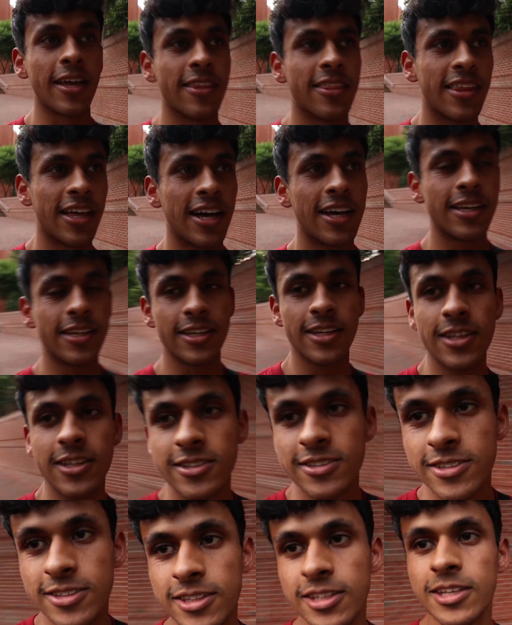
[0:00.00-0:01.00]
And that
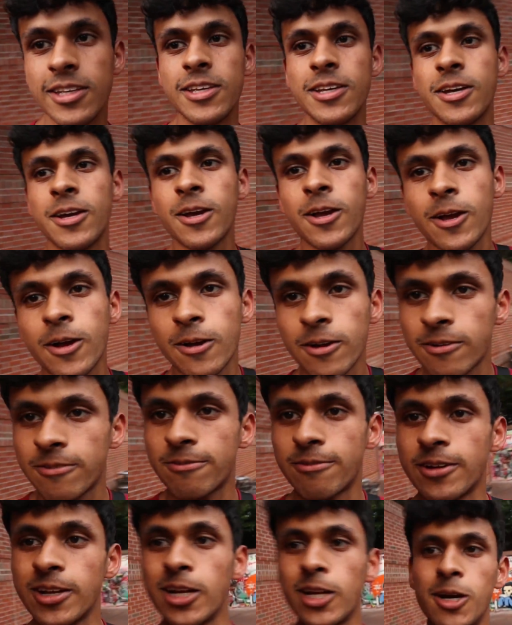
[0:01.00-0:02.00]
is the
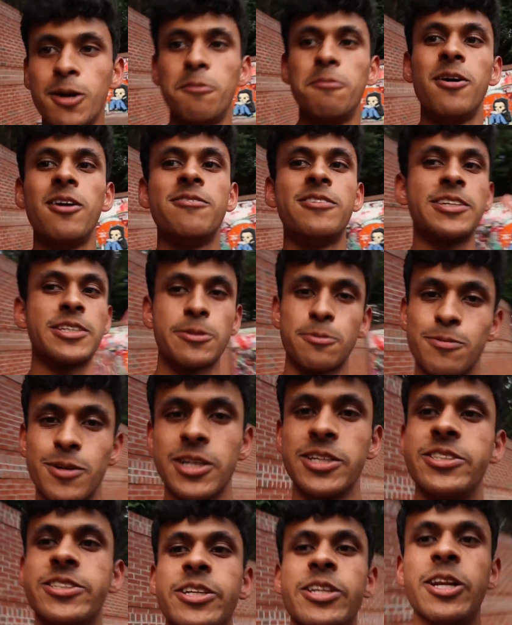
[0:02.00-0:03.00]
freedom of
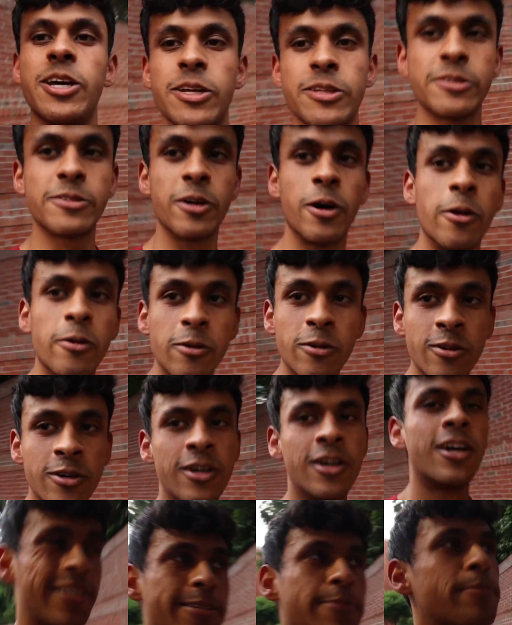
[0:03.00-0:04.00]
expression tunnel.
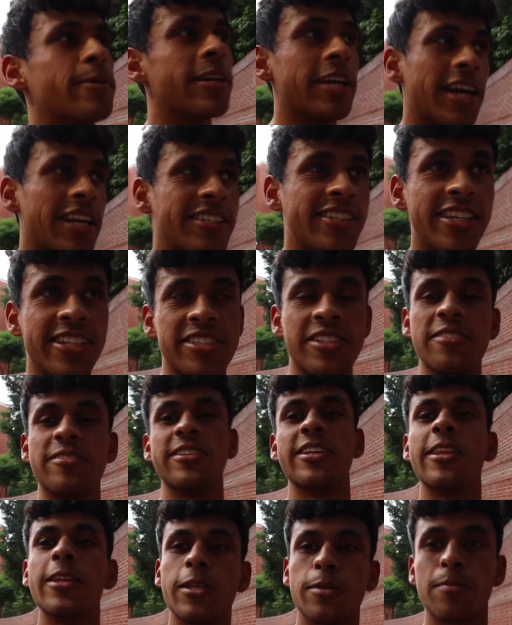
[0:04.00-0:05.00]
There's a pretty high chance you've
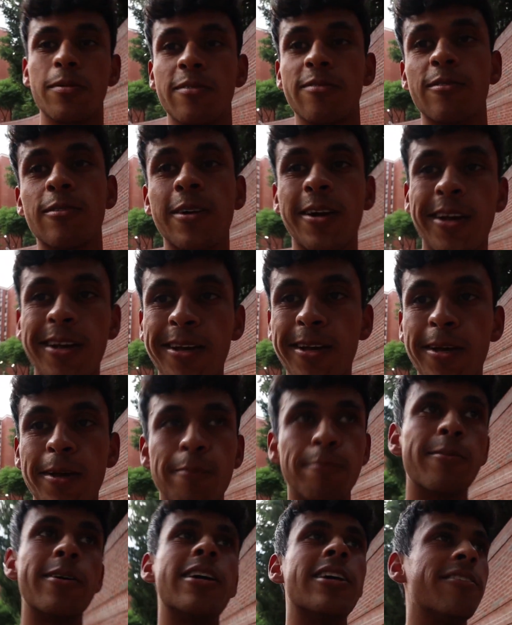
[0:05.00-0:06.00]
seen this before.
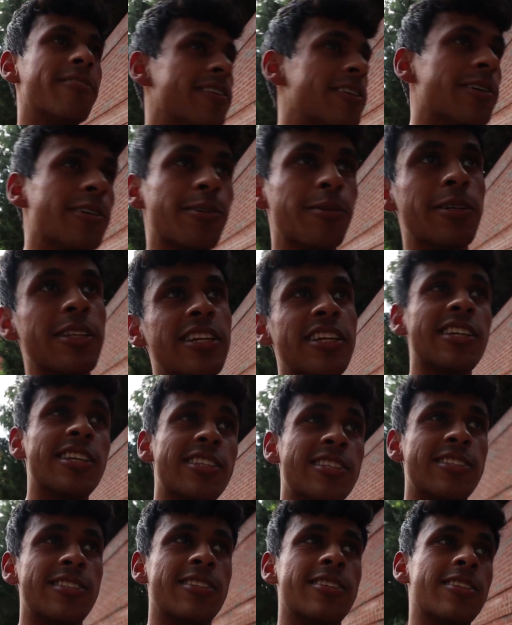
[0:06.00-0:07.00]
But if you don't know what it
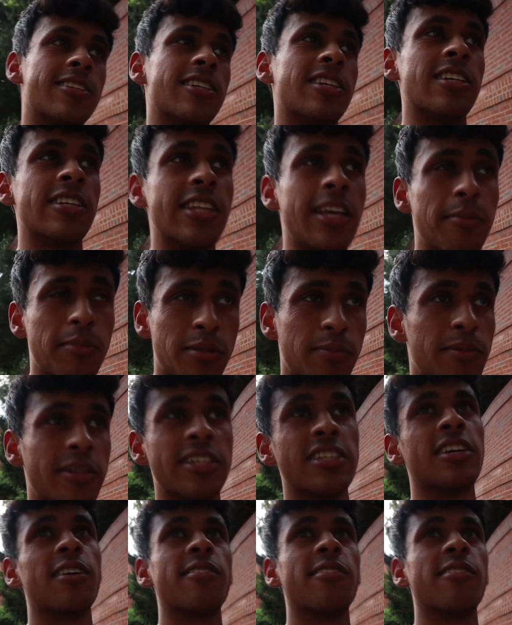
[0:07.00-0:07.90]
is, the name is pretty